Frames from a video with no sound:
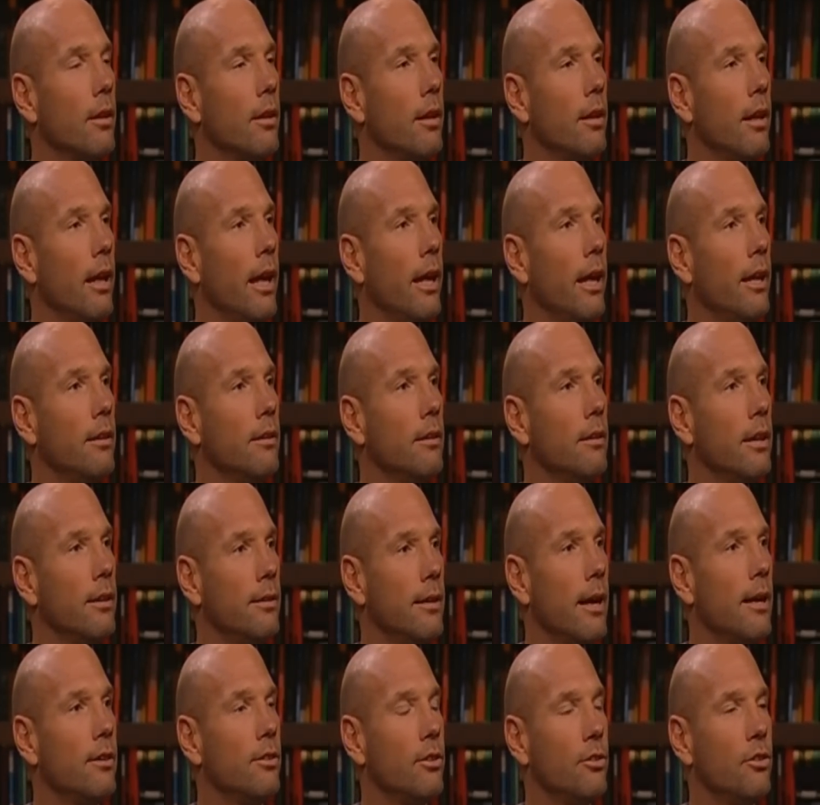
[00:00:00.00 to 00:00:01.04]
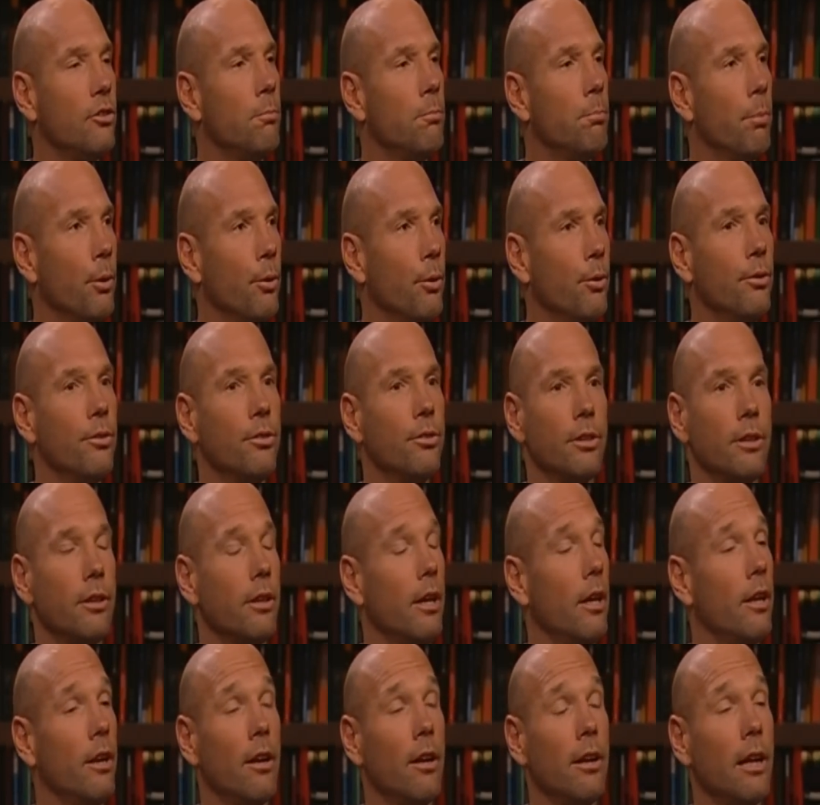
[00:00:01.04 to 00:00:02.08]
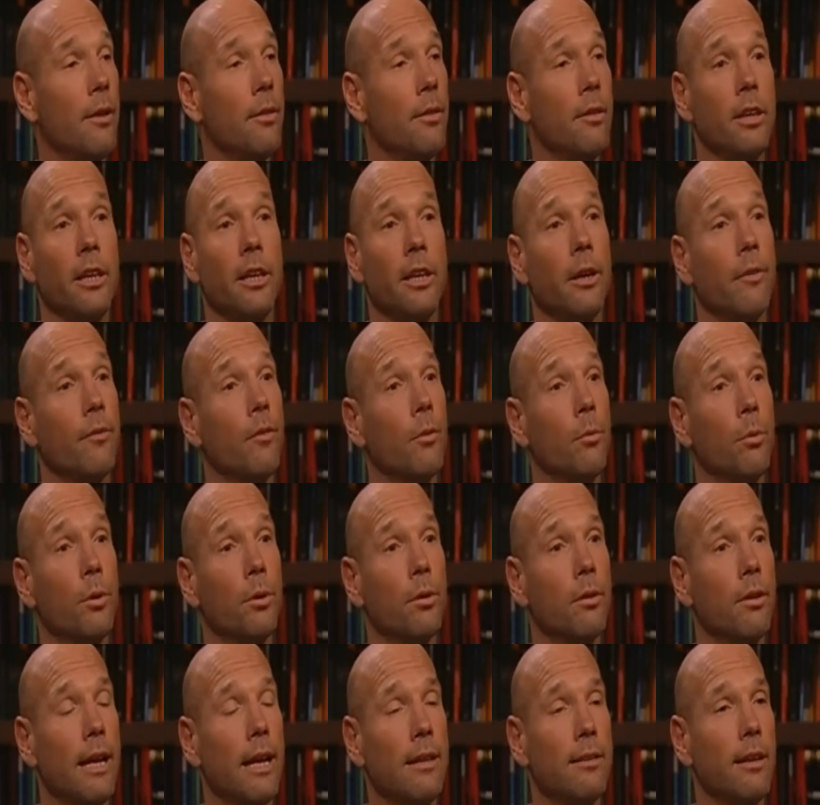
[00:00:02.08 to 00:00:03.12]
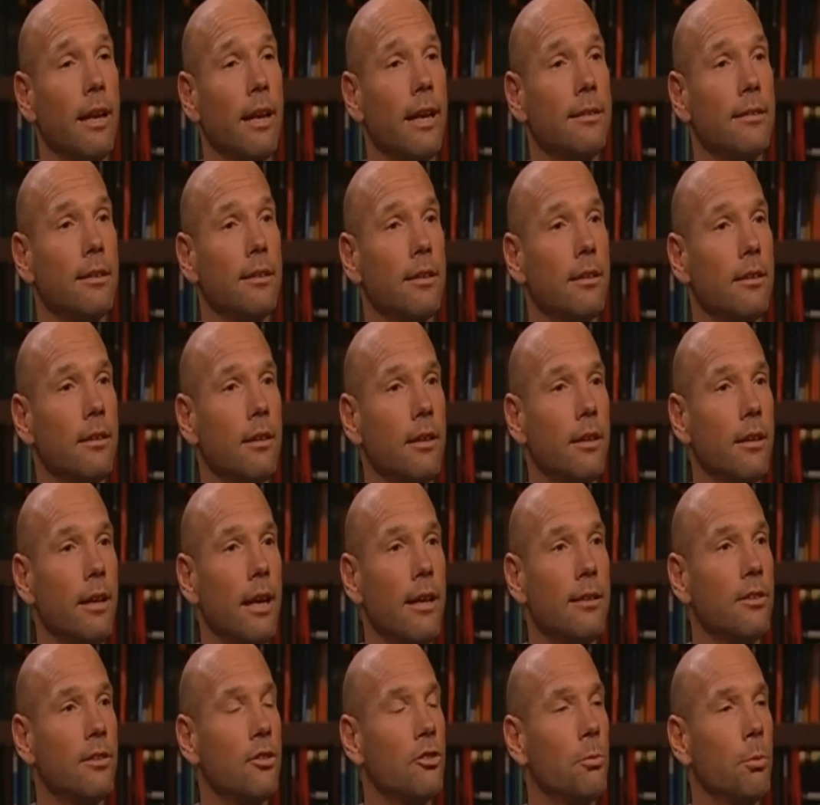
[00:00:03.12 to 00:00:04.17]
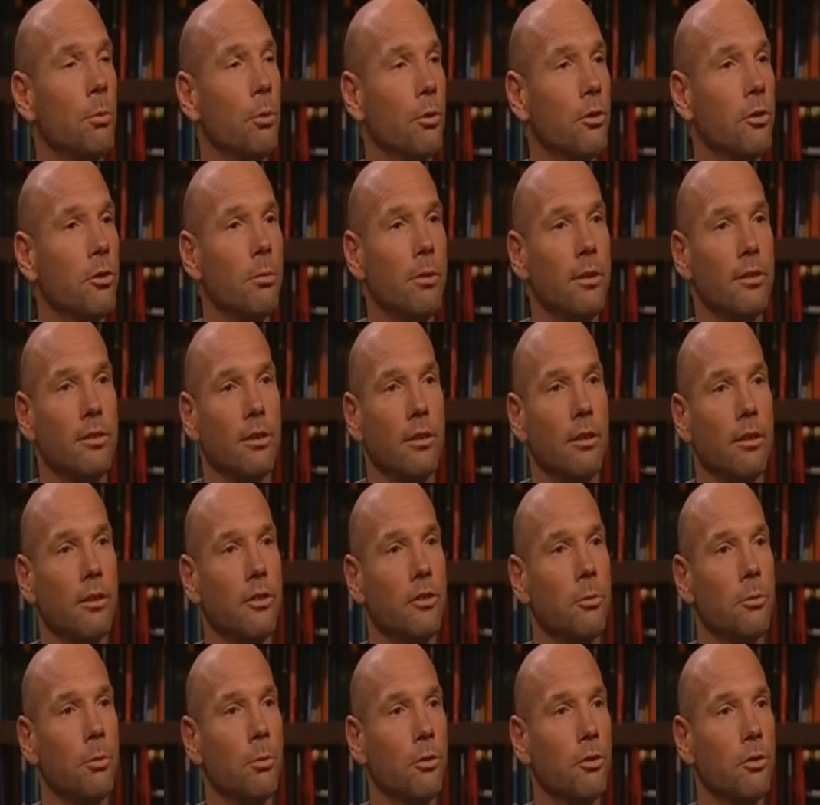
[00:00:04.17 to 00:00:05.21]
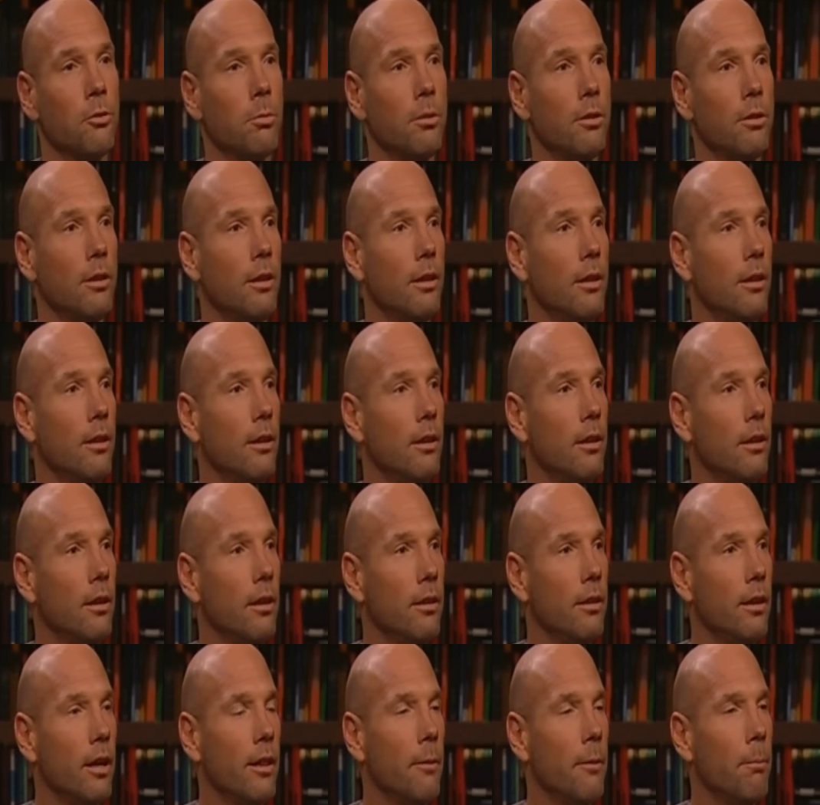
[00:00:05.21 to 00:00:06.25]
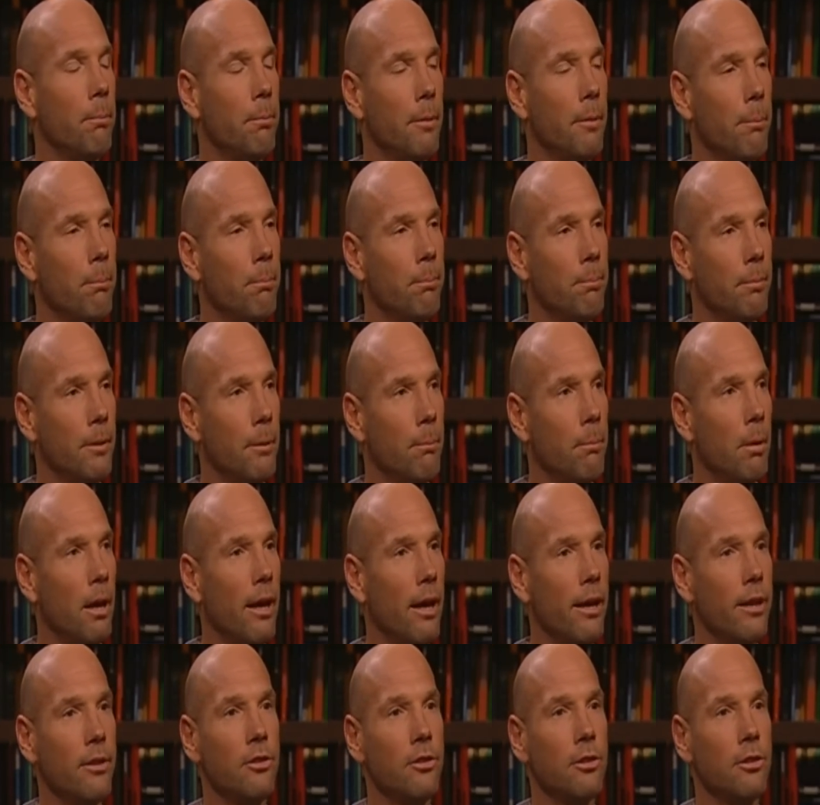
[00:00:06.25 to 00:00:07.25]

it does. It just burns. And I don't think you ever will. As a sportsman, as an elite sportsman, you know, the pain